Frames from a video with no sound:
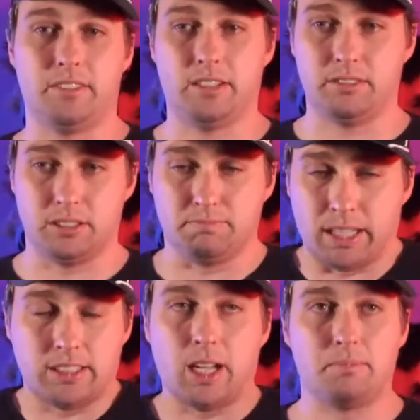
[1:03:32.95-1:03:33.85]
They're just
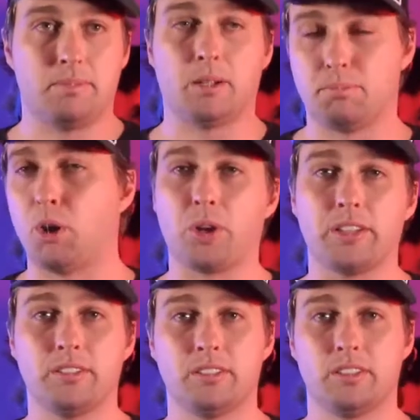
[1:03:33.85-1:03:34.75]
messed up. They're
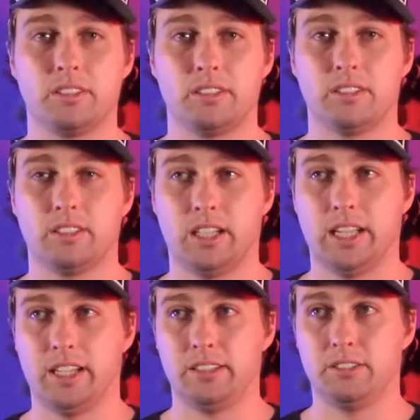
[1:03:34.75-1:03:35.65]
broken.
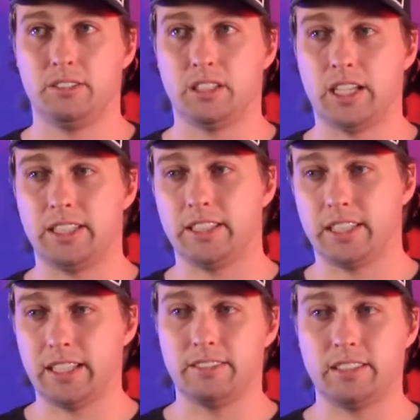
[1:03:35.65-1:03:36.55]
And I think
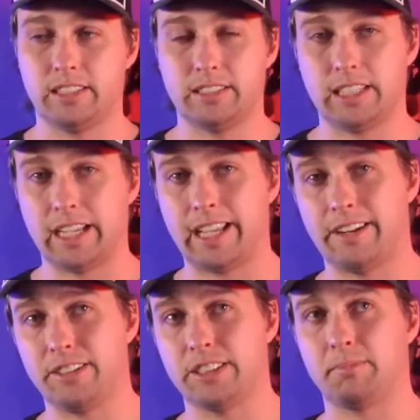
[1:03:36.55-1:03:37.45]
that
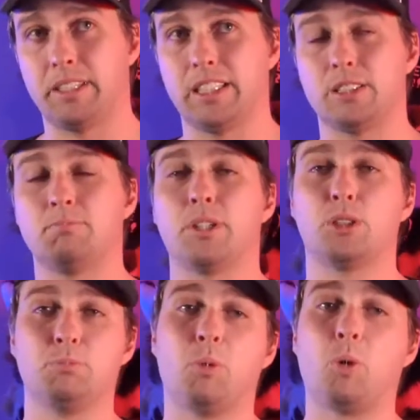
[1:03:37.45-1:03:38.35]
carries something that's
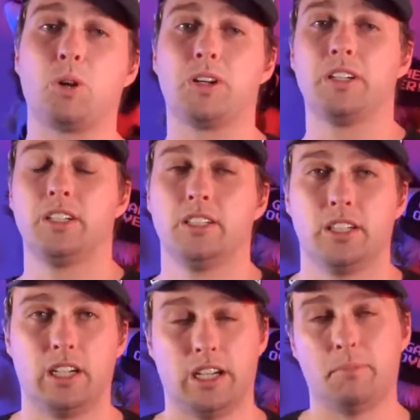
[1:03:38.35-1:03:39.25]
much more
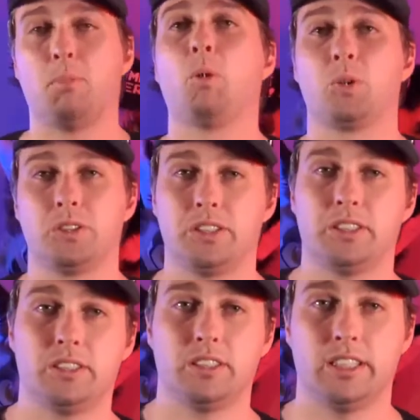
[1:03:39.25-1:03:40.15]

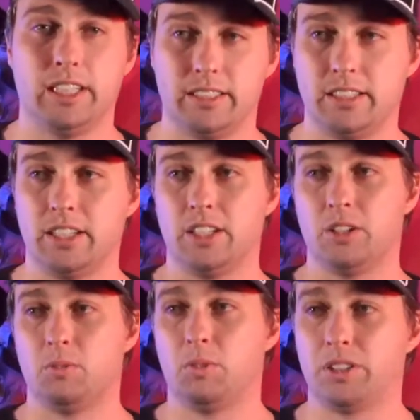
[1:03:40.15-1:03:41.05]
important than
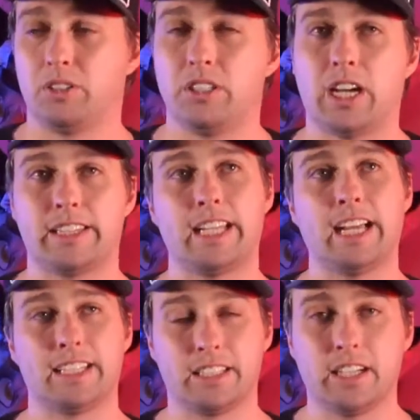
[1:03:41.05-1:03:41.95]
whether or not they
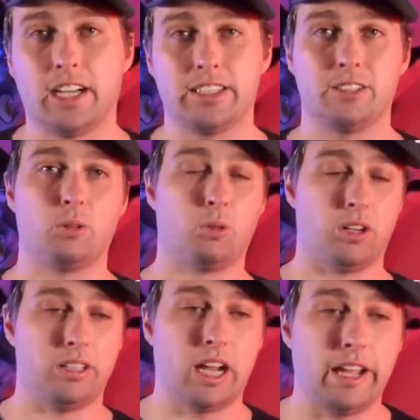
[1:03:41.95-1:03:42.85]
had a gun or
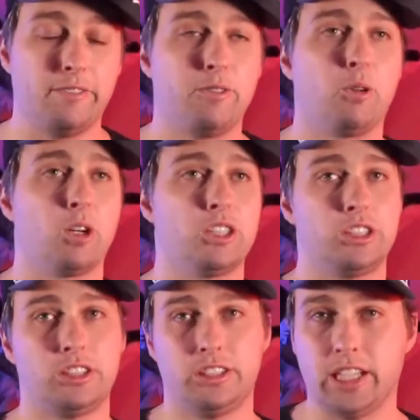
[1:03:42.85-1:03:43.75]
a knife or a
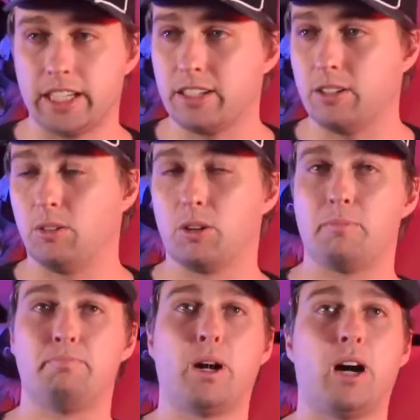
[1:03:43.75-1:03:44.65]
stick or a
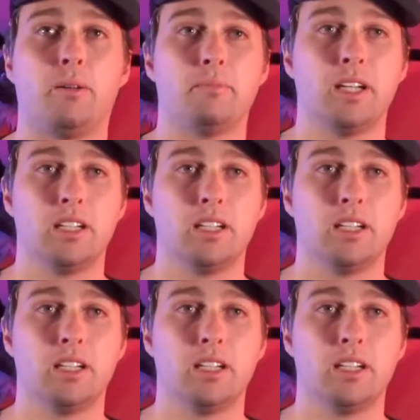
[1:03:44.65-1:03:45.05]
bomb.